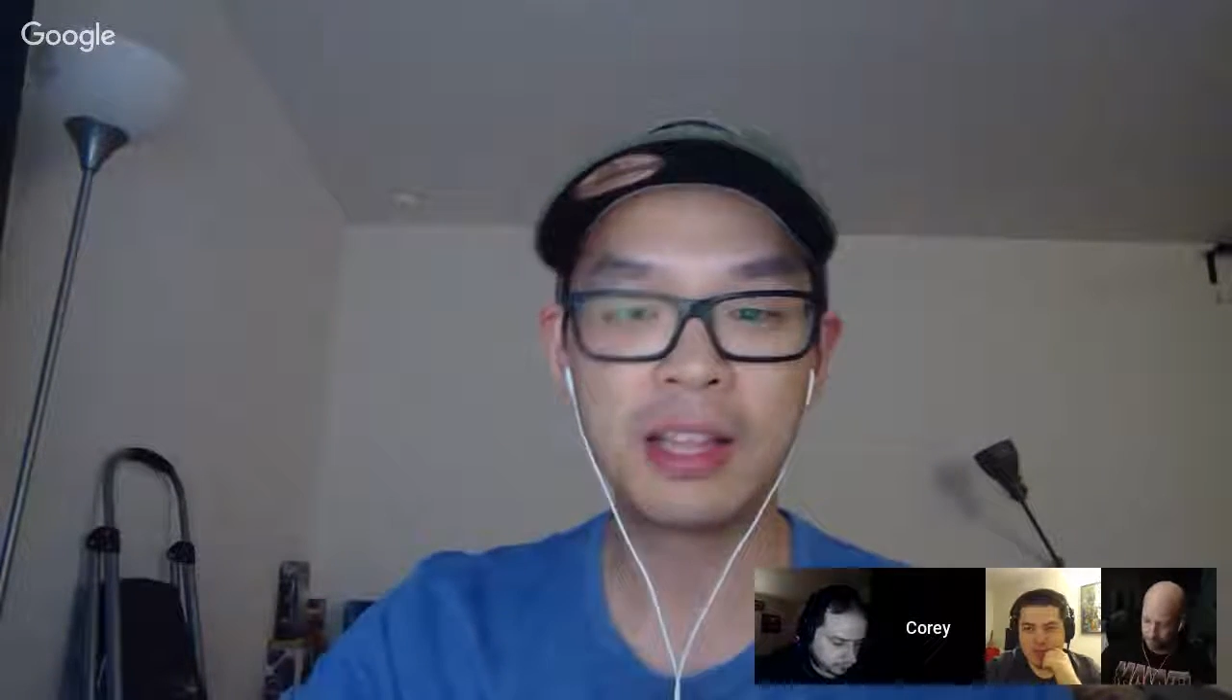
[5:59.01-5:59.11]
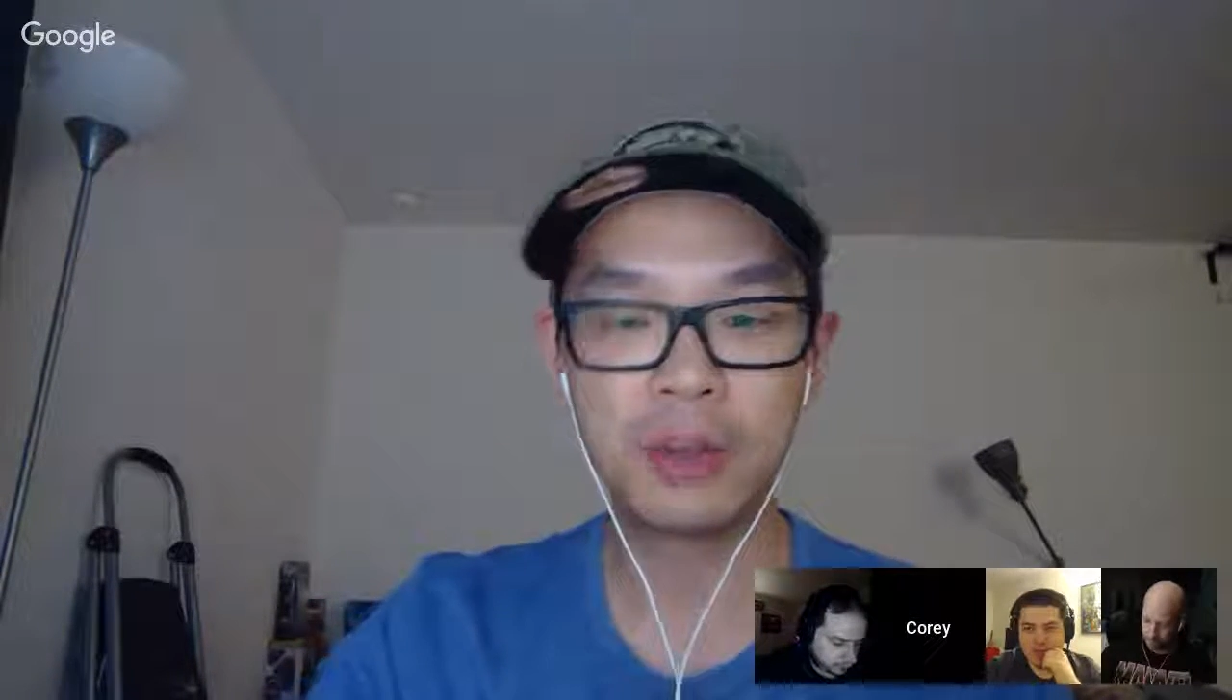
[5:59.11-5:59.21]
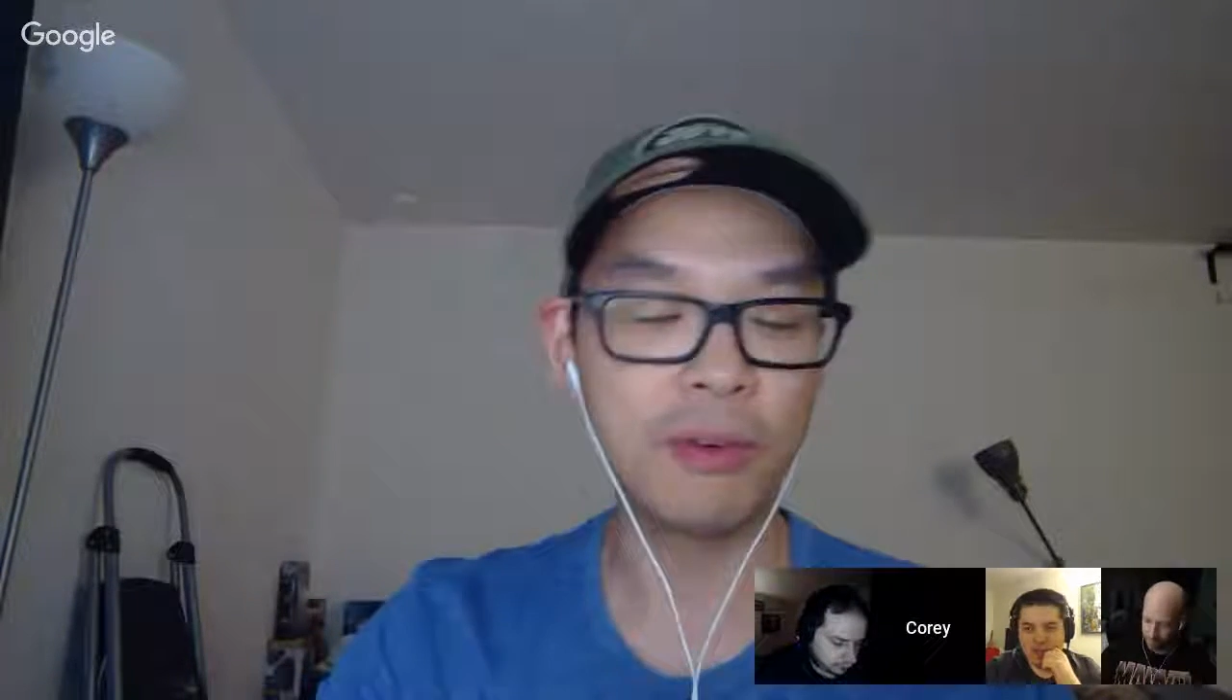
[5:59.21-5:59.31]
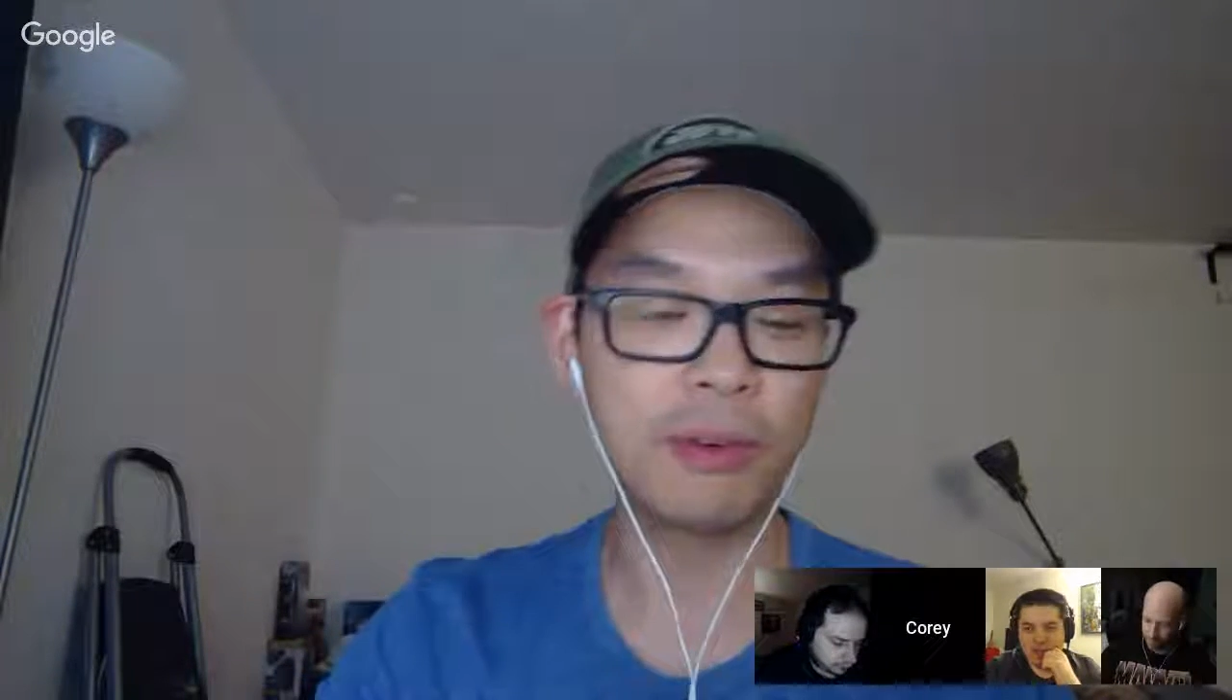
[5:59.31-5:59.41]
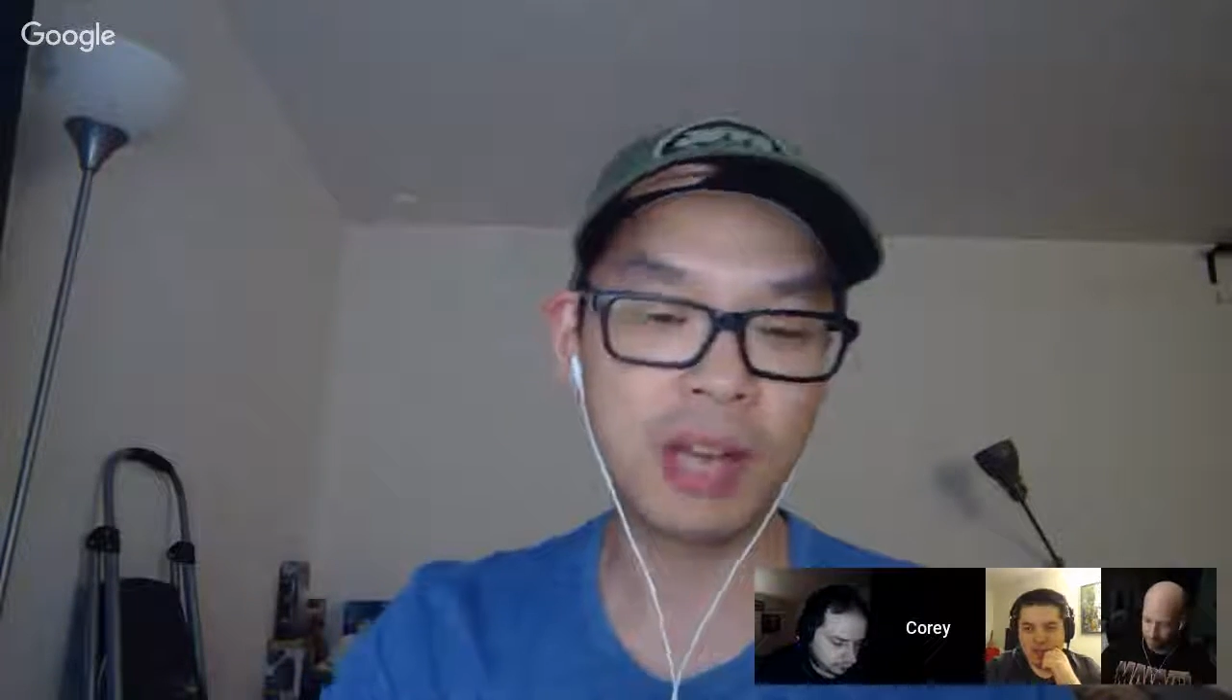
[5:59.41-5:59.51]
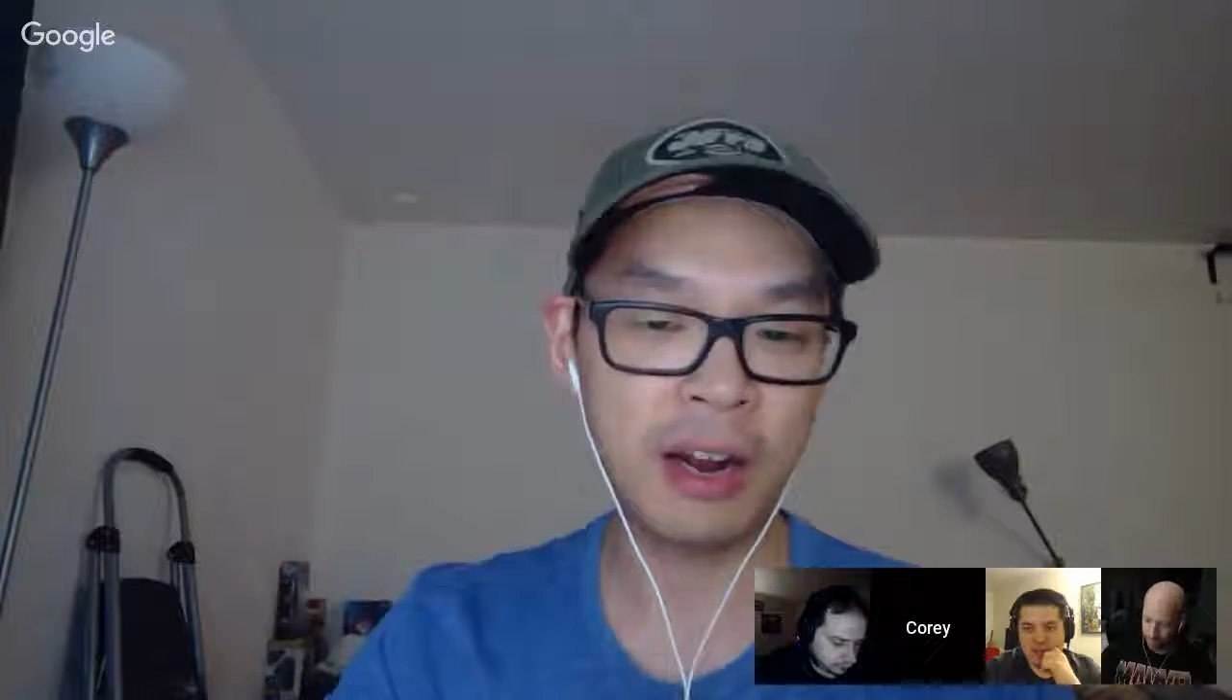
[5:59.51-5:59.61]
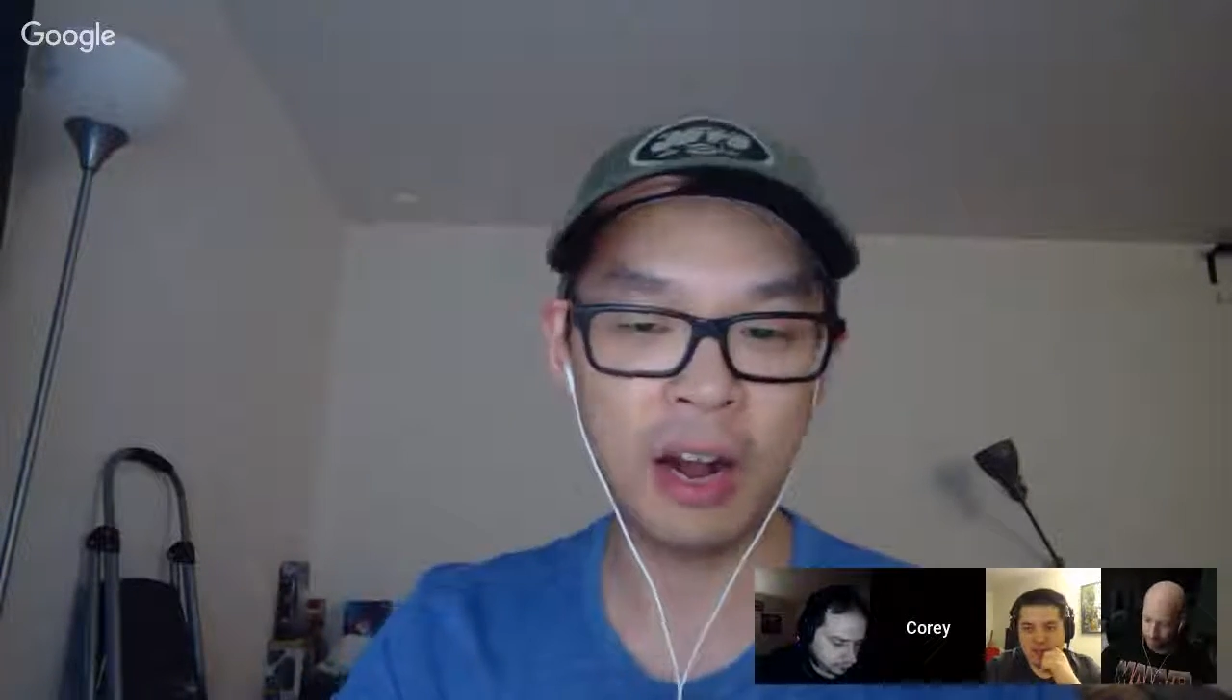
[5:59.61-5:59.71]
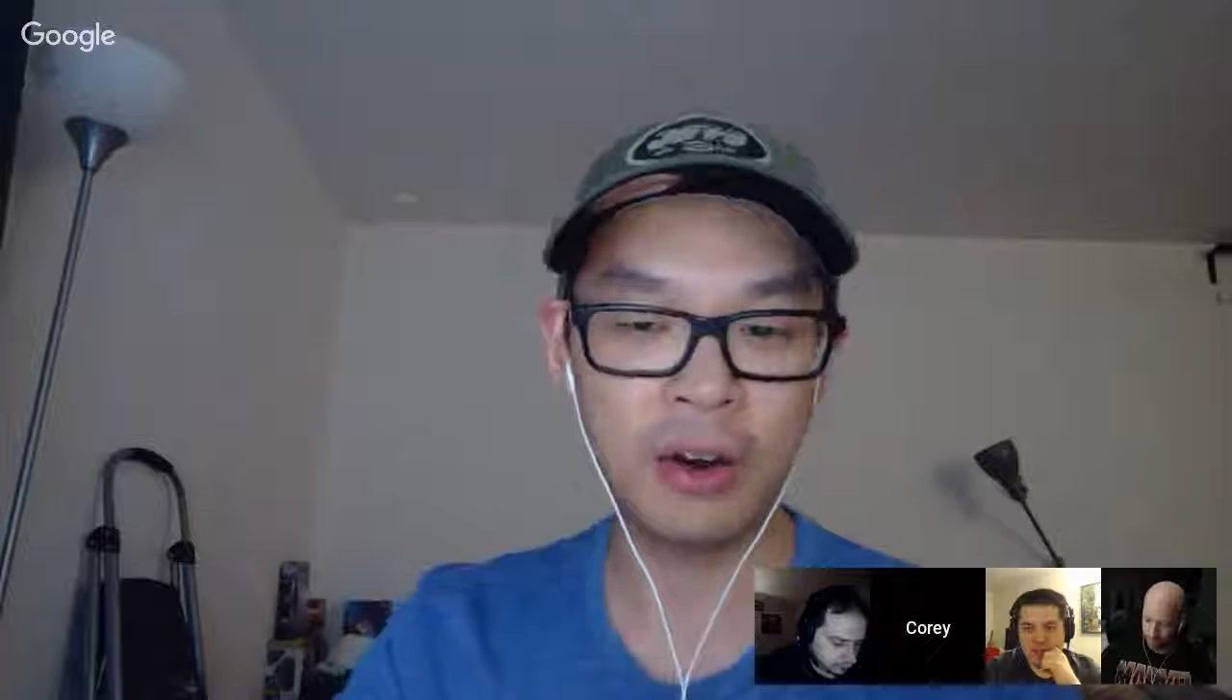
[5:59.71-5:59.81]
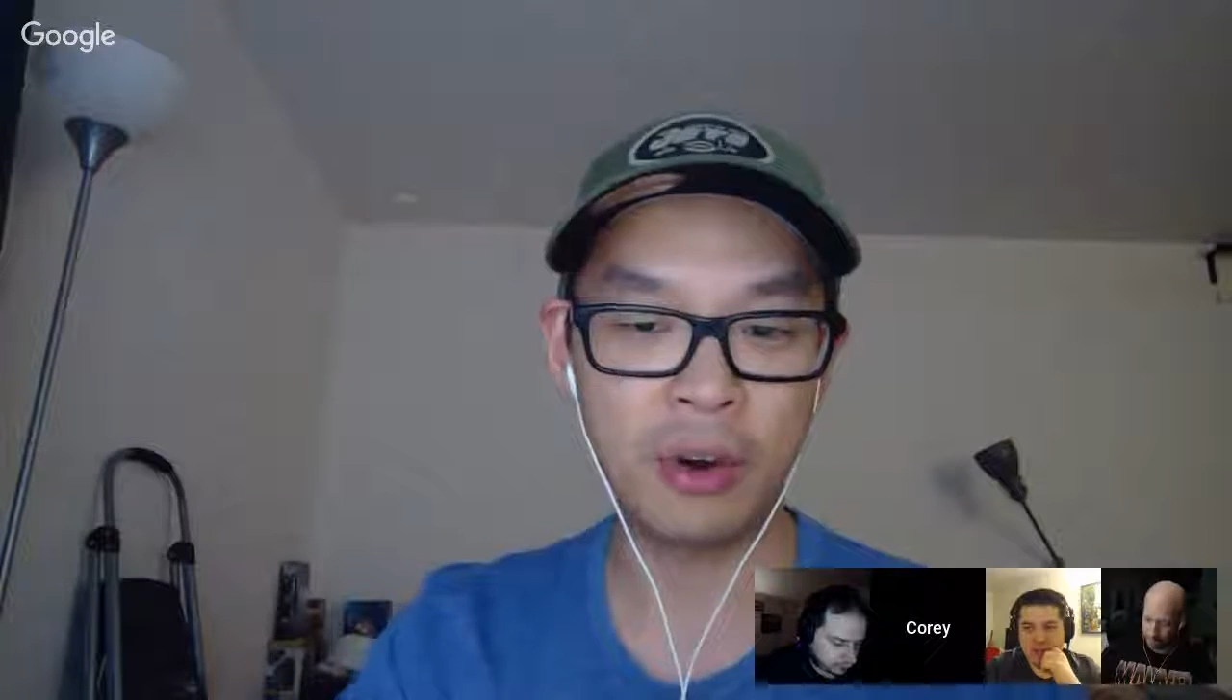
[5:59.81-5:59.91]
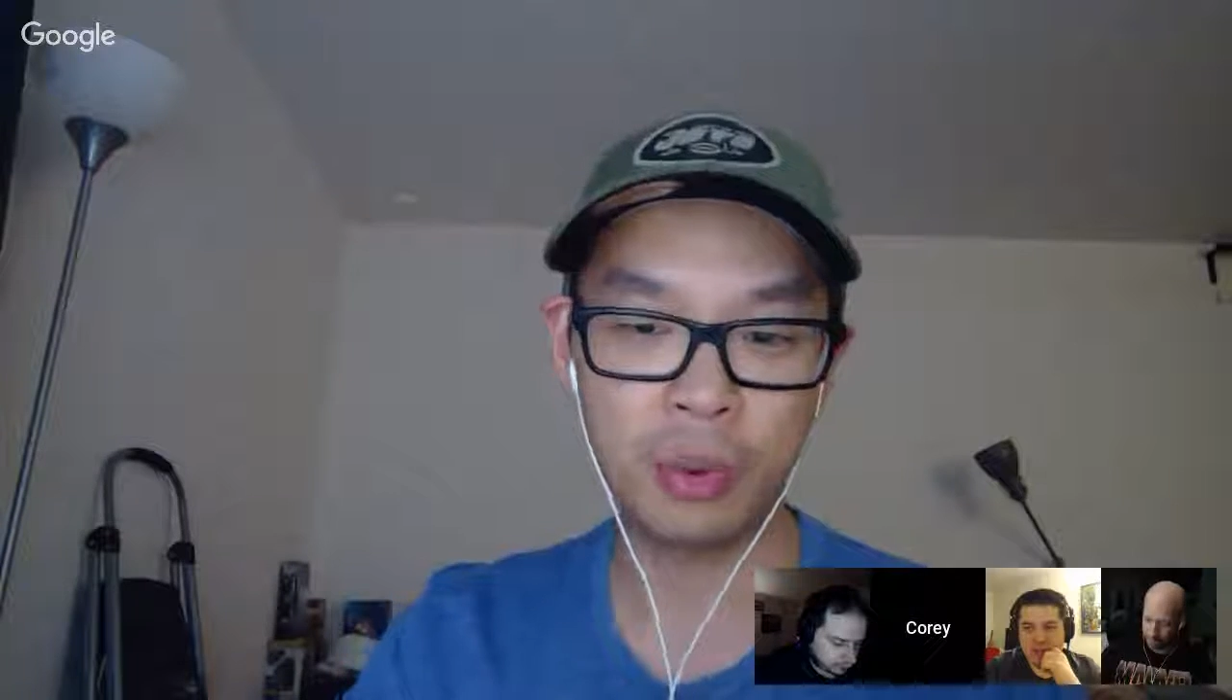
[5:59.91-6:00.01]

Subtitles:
whoever's higher honor